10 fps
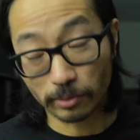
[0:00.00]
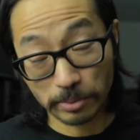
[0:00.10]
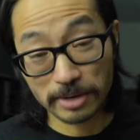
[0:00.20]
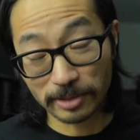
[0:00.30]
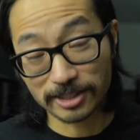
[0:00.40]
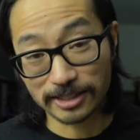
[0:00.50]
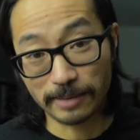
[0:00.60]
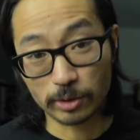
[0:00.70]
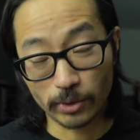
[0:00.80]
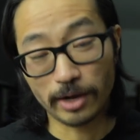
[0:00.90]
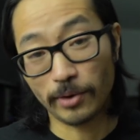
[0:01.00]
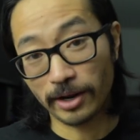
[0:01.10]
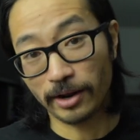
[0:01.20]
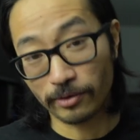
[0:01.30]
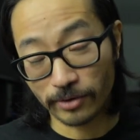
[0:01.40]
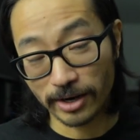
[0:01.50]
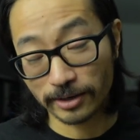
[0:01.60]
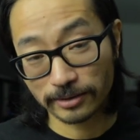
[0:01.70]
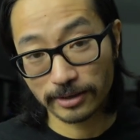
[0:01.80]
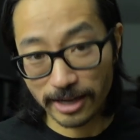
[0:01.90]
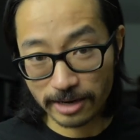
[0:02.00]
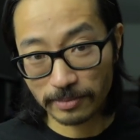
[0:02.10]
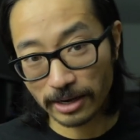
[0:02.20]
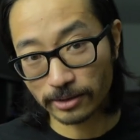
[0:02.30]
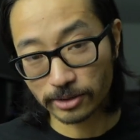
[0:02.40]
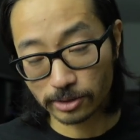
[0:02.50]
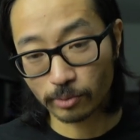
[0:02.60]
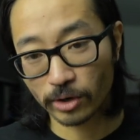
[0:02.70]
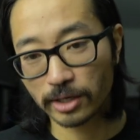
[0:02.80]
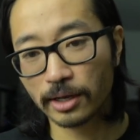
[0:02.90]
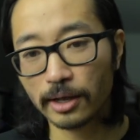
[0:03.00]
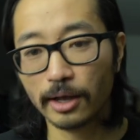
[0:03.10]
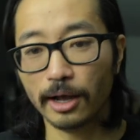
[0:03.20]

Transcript: or pretty much the same as when I went out and ran 8 miles this morning,